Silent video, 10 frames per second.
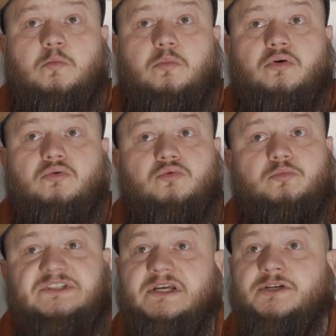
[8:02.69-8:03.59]

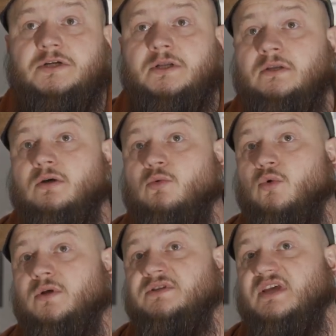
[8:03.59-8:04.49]
Potentially I don't
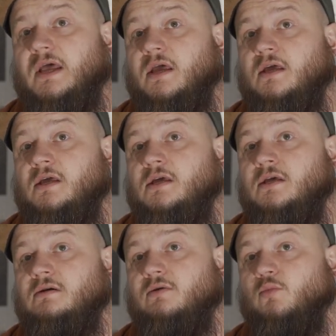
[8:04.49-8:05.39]
want
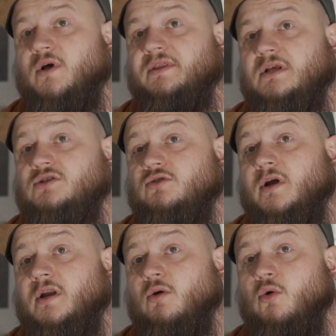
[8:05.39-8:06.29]
a one that's
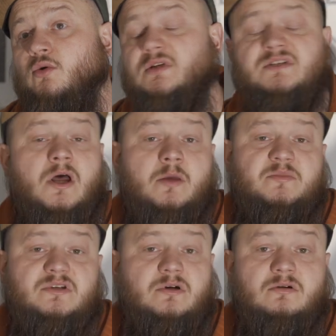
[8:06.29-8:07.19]
running all the time,
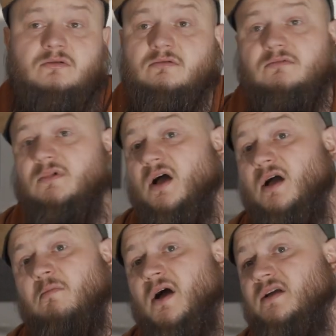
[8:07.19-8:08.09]
so
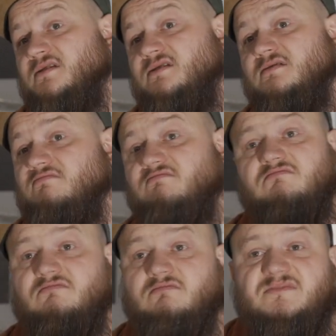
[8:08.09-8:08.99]
I might
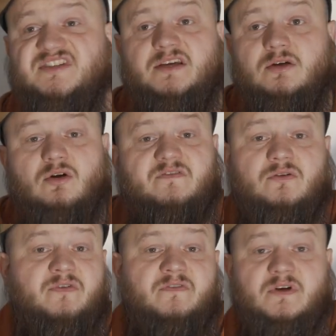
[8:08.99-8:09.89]
take it off the
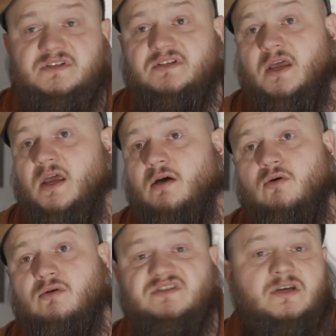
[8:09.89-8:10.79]
reverse there,
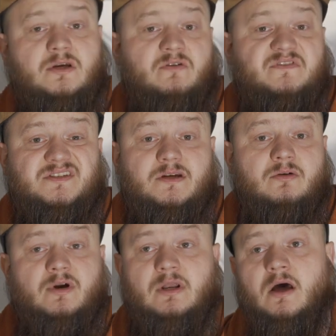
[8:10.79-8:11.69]
or take it off a
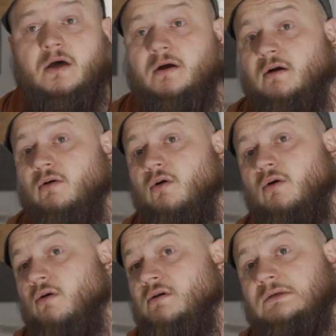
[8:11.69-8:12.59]
cigarette lighter
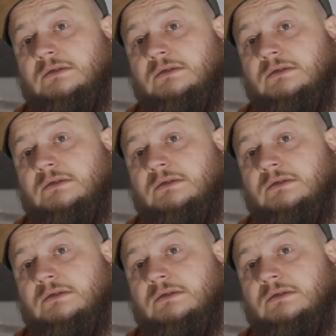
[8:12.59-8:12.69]
or